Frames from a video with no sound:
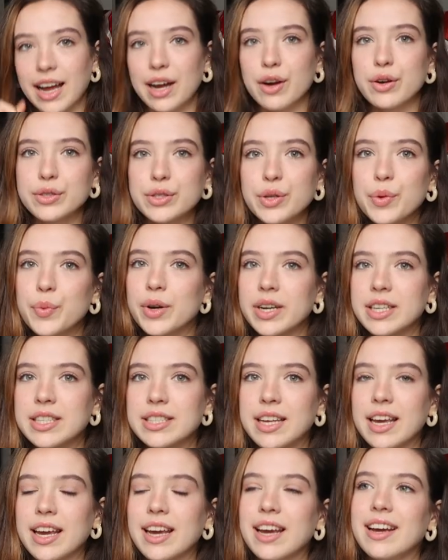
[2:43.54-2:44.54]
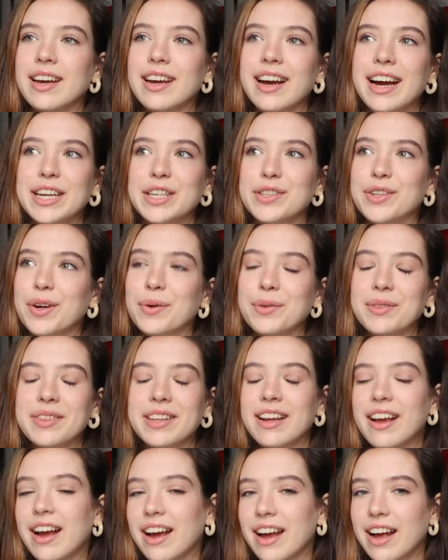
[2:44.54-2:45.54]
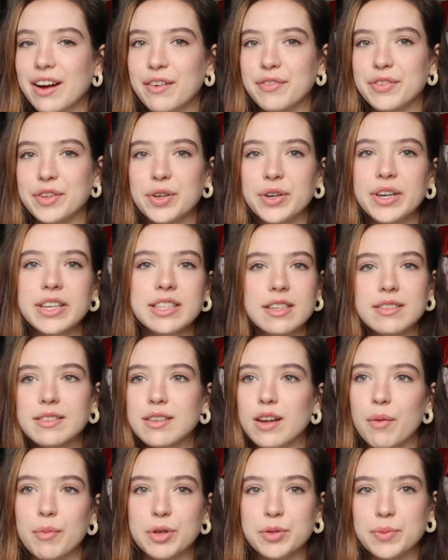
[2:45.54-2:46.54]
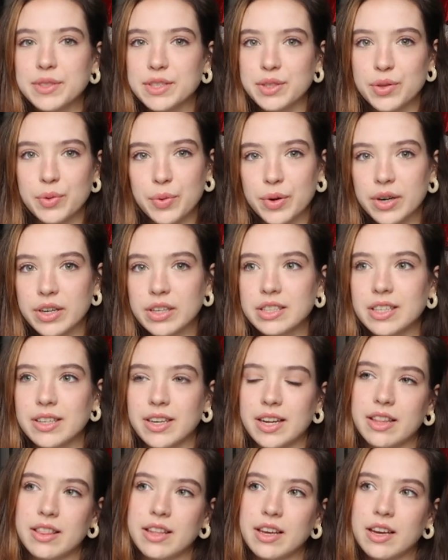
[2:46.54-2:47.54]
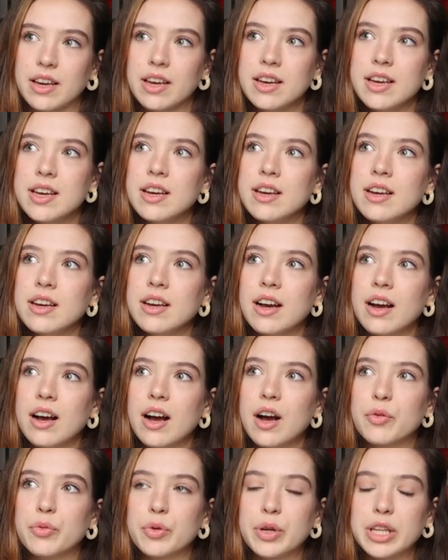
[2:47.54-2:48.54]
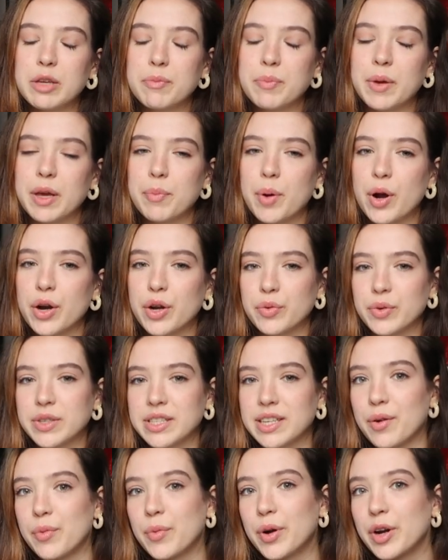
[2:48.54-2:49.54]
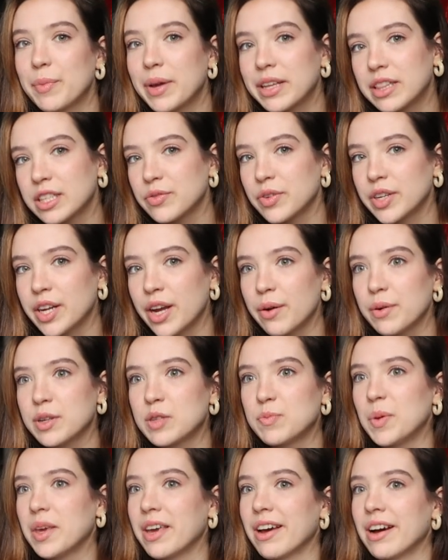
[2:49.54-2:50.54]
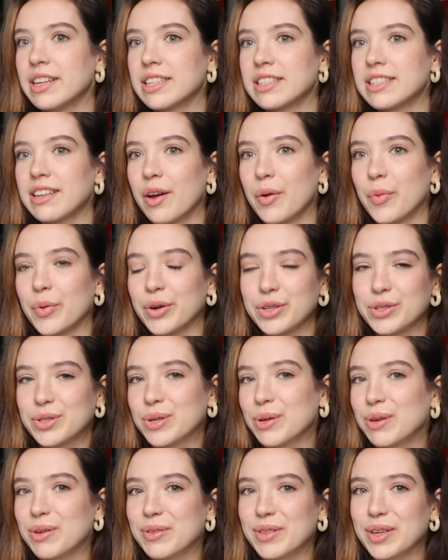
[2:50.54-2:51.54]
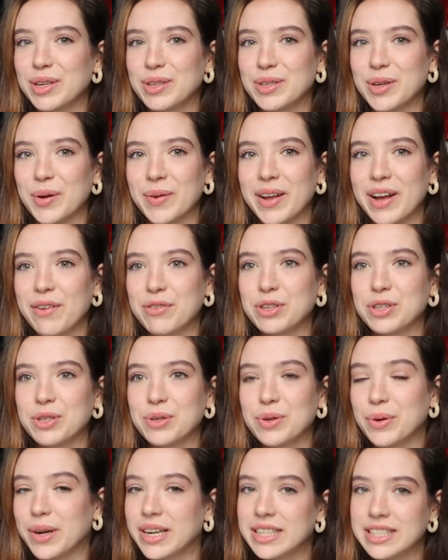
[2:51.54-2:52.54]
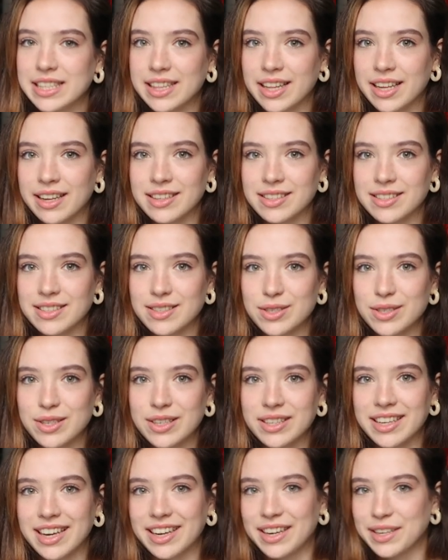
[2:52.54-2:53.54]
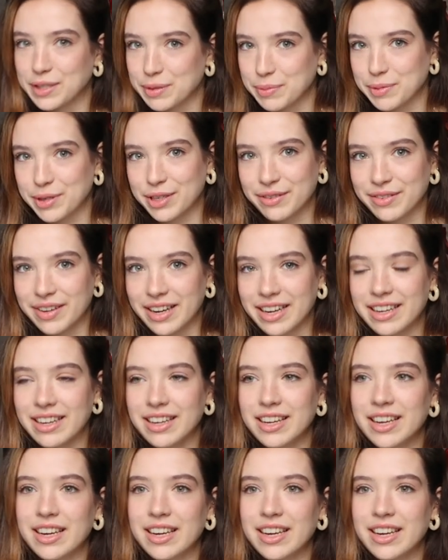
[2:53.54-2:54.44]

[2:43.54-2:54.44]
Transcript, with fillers: I also want to say I don't think I have the craziest accomplishments in the world, and I think a really big part of the reason I want to make this video is because I want to show you that you don't have to do crazy things to get into Minerva.